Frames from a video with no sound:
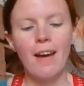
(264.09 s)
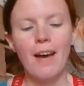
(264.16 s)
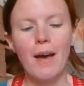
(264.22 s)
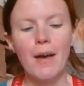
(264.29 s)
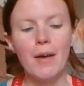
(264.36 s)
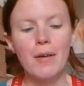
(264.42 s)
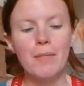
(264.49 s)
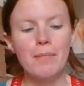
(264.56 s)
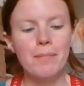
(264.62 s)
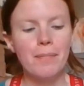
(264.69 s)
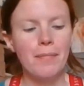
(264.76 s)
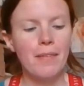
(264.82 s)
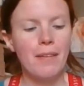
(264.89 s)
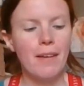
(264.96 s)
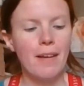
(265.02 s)
And
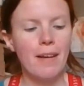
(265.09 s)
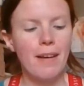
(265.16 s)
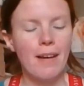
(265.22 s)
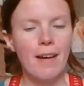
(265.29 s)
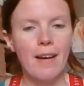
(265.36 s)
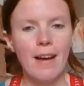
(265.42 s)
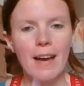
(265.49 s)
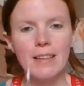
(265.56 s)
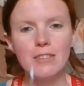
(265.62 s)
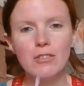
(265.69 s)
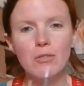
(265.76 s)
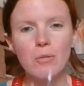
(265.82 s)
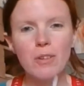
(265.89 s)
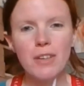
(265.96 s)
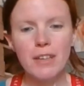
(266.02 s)

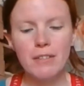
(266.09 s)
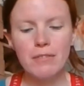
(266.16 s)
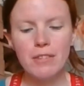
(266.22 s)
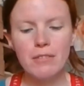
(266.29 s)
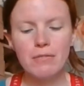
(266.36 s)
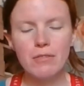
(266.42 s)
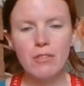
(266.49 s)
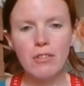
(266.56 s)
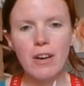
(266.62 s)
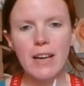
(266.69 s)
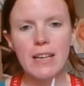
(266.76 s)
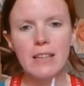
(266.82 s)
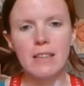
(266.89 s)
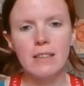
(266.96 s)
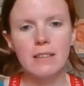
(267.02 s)
don't worry if you've not got
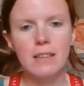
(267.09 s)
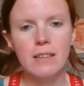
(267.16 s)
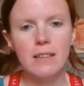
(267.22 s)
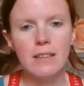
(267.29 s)
anything